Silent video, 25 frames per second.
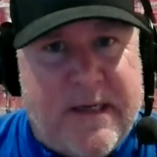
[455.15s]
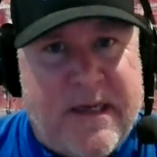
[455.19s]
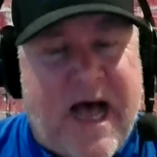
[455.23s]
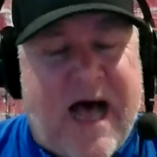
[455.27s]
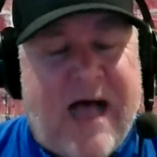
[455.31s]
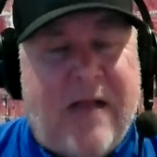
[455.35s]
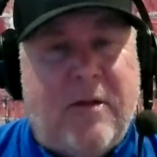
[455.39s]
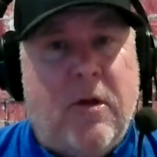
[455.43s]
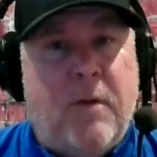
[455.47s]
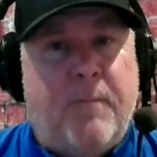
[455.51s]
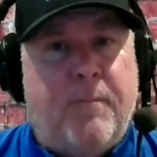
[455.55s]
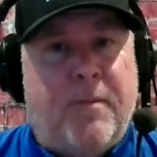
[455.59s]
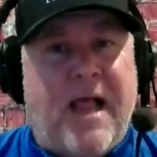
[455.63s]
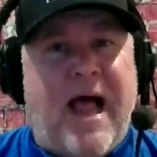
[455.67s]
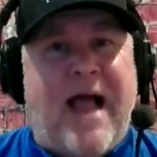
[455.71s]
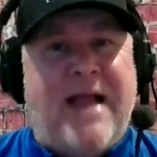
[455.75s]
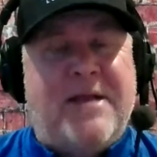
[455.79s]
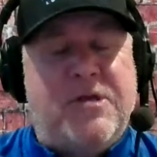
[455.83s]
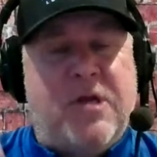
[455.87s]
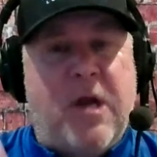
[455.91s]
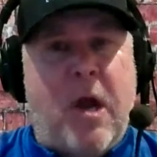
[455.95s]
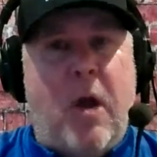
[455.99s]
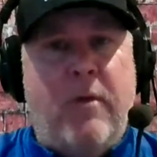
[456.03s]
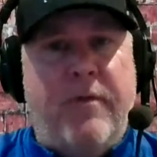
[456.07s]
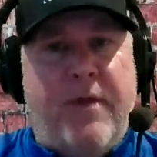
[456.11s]

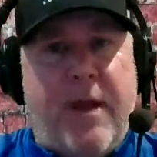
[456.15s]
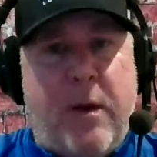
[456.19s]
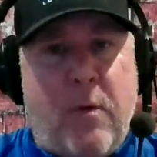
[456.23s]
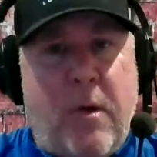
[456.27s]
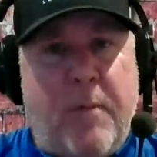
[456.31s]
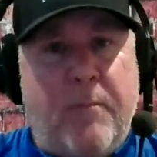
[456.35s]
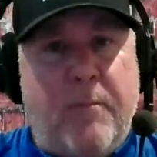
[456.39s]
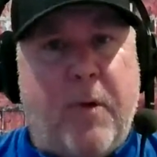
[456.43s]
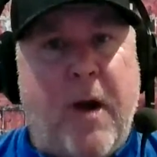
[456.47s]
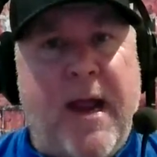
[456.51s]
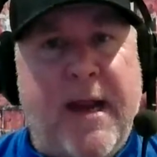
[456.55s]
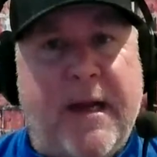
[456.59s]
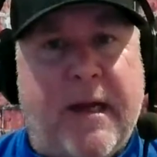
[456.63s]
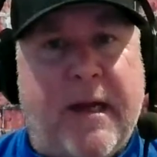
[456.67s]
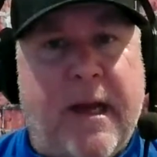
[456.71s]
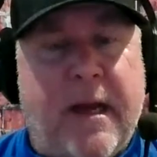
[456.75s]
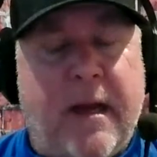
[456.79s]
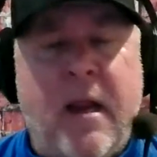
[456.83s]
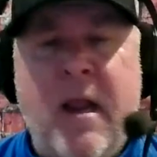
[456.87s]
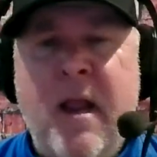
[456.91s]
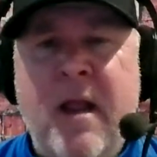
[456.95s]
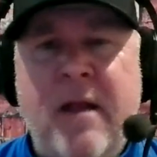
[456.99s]
plateau they were breaking.